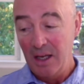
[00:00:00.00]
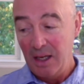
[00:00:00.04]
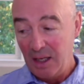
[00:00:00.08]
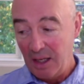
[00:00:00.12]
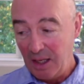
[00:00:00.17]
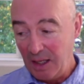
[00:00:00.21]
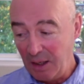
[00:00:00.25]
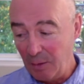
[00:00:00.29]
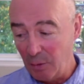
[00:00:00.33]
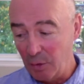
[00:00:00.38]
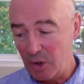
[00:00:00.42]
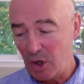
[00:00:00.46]

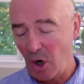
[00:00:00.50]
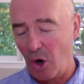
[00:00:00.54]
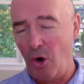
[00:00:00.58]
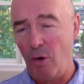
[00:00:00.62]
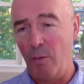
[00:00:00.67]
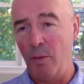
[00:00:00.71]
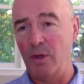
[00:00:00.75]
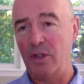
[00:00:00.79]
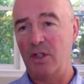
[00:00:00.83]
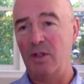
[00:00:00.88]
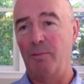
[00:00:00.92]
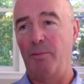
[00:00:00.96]
It was
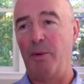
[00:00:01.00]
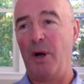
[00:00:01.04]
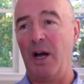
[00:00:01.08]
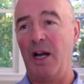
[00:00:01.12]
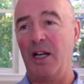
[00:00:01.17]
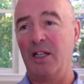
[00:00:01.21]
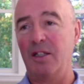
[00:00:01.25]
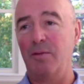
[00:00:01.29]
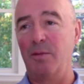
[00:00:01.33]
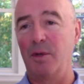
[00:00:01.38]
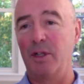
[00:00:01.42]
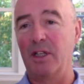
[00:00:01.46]
almost
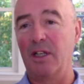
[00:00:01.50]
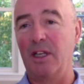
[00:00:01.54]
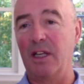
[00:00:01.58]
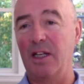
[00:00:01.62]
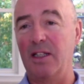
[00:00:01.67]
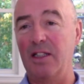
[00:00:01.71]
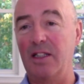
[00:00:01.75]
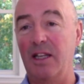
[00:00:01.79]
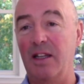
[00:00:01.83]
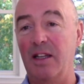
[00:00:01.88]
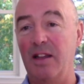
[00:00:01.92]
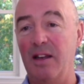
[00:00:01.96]
impossible to get
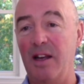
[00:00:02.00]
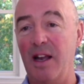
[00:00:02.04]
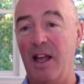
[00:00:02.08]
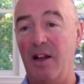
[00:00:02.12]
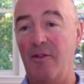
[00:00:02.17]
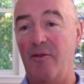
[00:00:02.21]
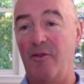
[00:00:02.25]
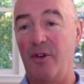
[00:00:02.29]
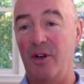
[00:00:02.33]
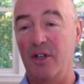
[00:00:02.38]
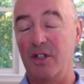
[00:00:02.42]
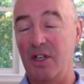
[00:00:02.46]
to the net
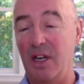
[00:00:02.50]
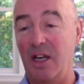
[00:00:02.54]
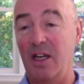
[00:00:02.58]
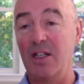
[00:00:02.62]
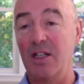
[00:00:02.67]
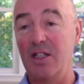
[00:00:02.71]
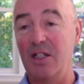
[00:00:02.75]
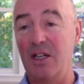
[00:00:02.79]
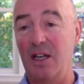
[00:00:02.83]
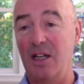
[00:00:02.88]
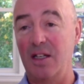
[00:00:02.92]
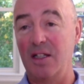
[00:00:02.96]
for a second
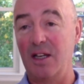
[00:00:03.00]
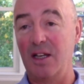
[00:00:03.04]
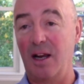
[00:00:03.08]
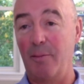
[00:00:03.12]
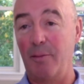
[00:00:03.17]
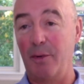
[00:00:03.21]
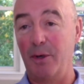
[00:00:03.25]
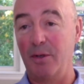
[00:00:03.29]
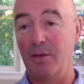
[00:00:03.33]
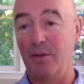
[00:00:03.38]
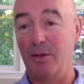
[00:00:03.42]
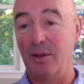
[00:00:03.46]
chance
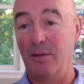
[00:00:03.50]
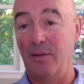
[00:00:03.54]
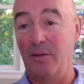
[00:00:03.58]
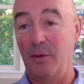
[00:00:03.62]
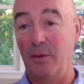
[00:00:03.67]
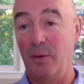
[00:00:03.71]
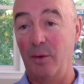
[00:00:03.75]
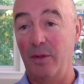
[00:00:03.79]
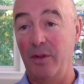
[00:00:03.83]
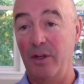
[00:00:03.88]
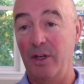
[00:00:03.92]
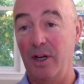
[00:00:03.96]
opportunity if you
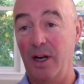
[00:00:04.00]
were the